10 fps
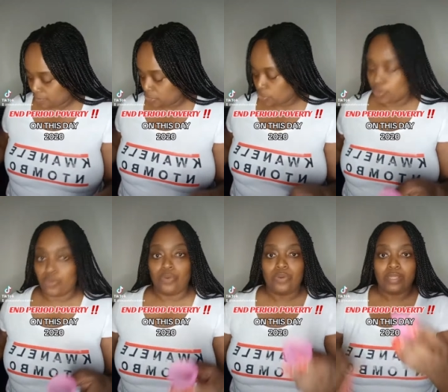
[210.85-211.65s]
let me show
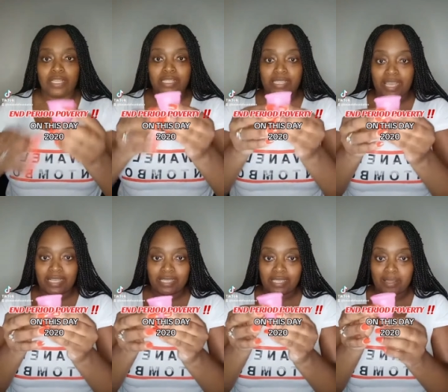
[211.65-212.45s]
you. This
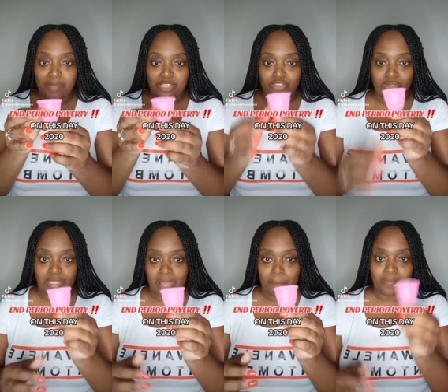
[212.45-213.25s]
is the
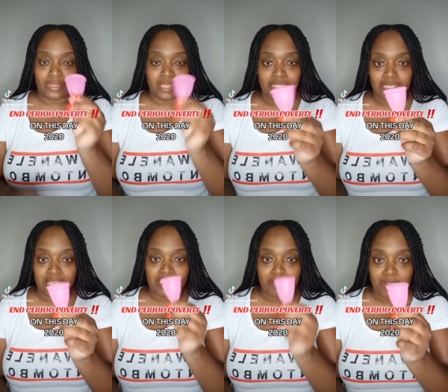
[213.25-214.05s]
menstrual cup. This
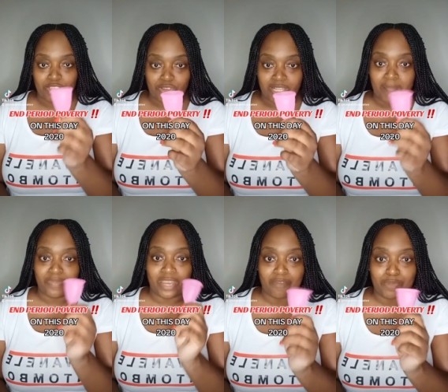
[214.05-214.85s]
is the menstrual
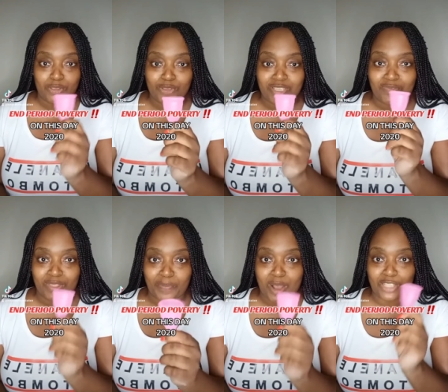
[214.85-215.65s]
cup that I've been using
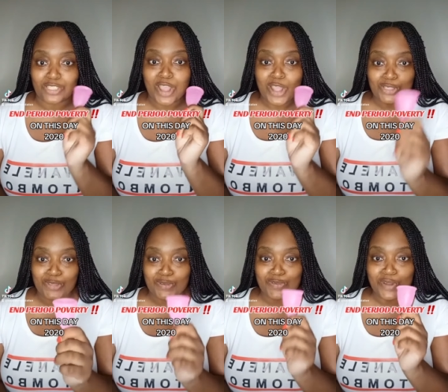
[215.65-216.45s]
for the past
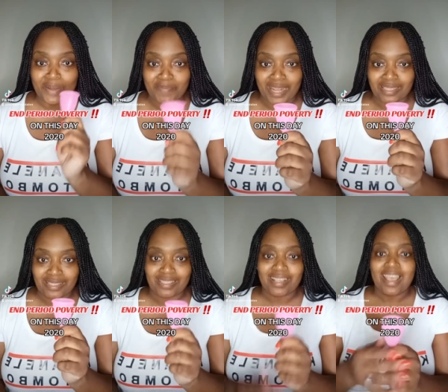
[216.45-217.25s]
two
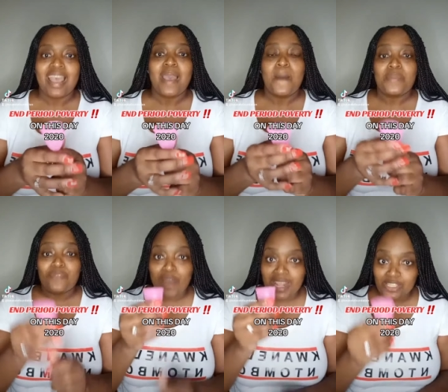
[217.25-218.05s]
months.
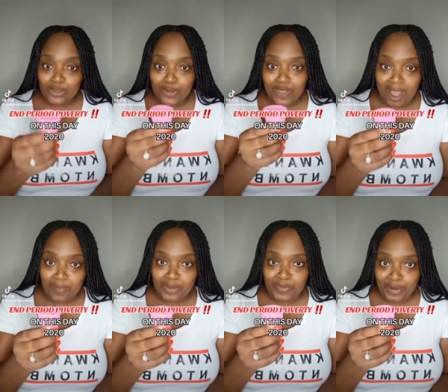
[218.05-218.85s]
Before I show you
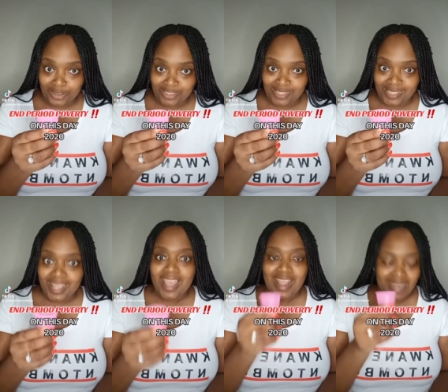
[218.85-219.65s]
how it
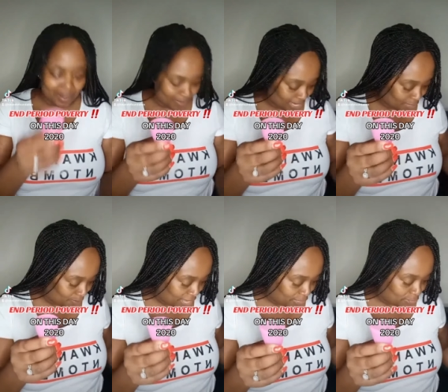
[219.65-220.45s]
works, let me
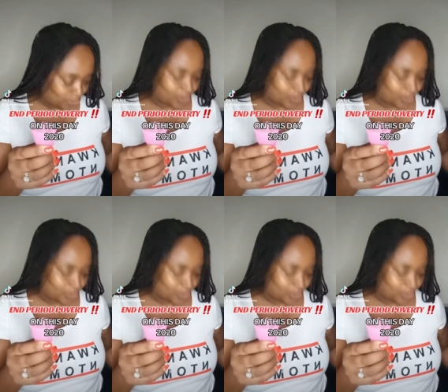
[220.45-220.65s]
explain